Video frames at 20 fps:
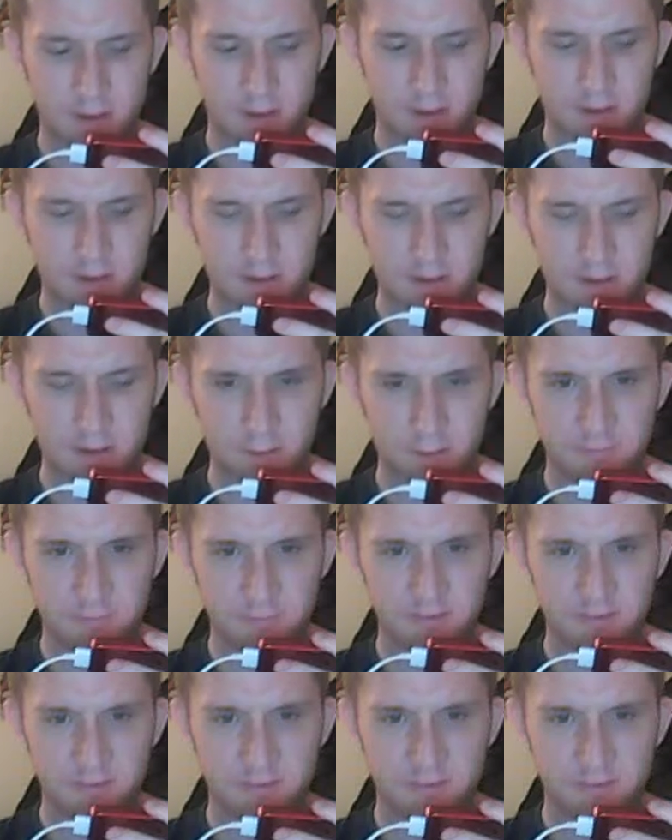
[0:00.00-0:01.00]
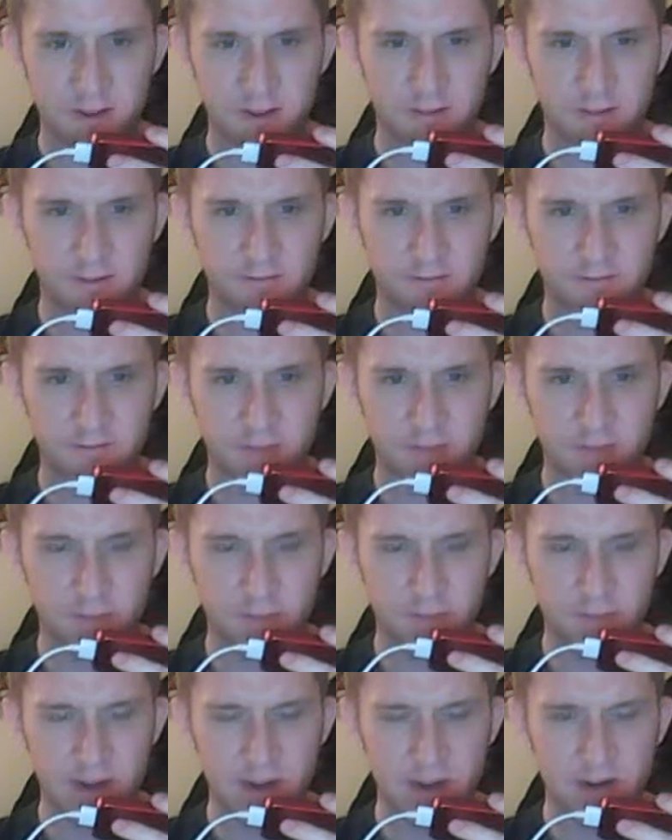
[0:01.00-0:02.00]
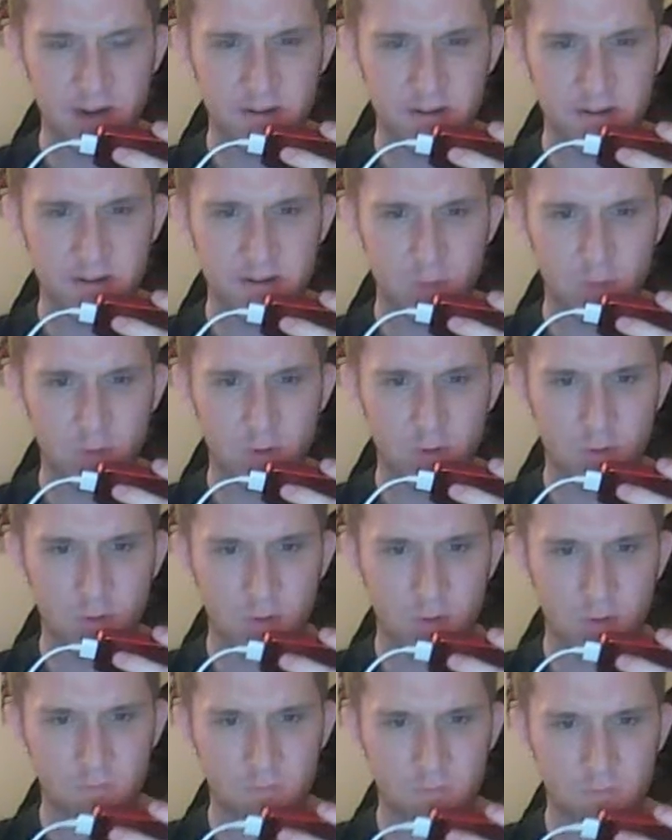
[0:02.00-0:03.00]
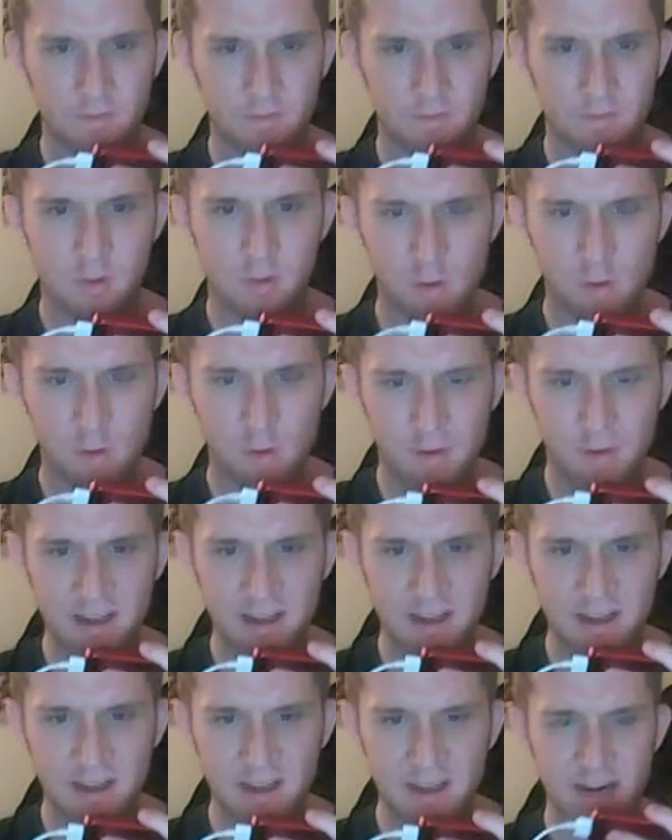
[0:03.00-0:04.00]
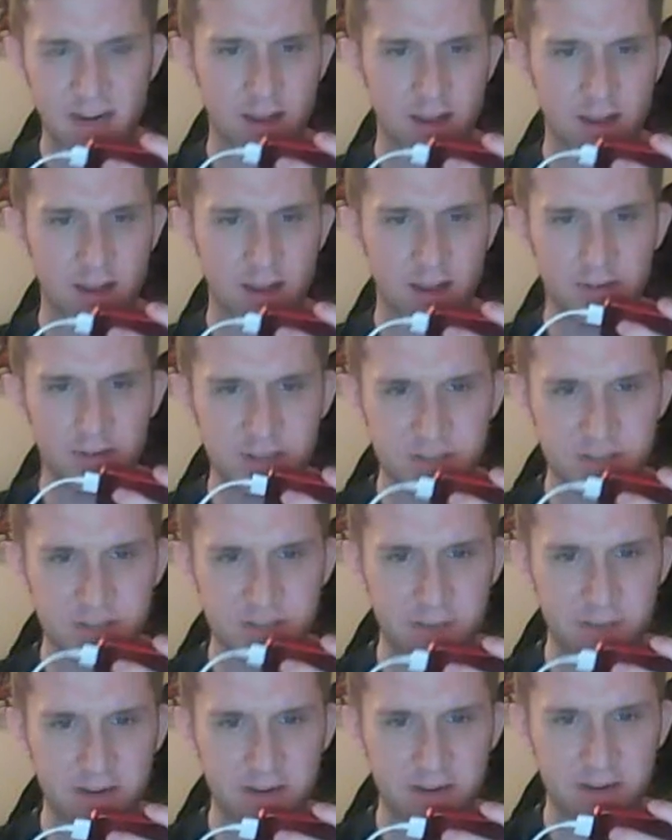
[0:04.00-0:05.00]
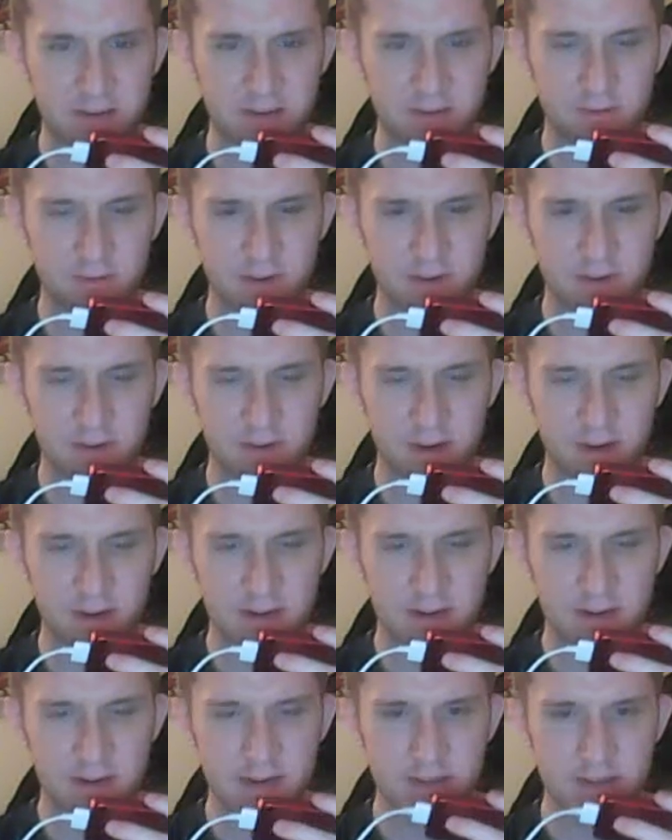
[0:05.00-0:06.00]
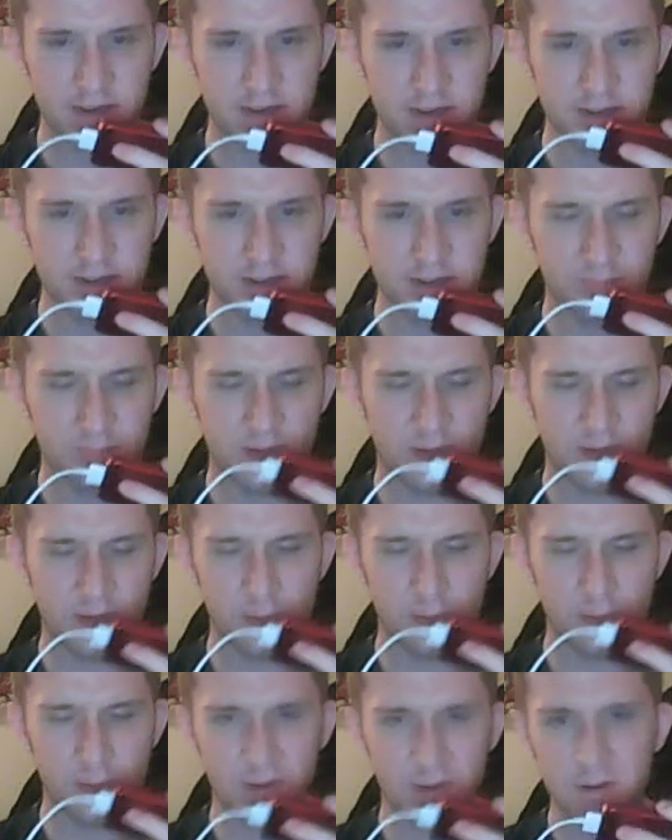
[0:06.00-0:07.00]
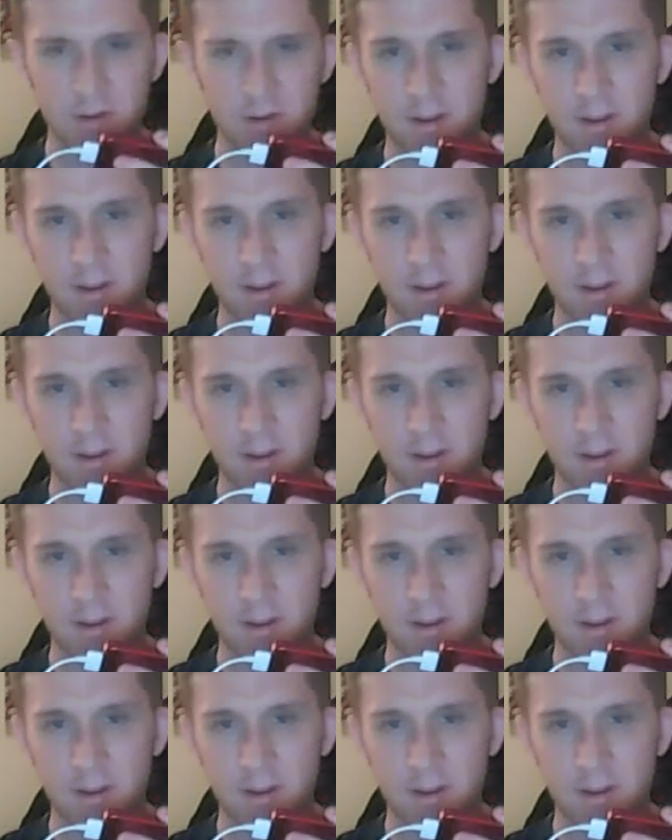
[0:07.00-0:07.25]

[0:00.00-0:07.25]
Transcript: So, for the Bears, their quarterback Jay Cutler is expected to return. He's listed as probable.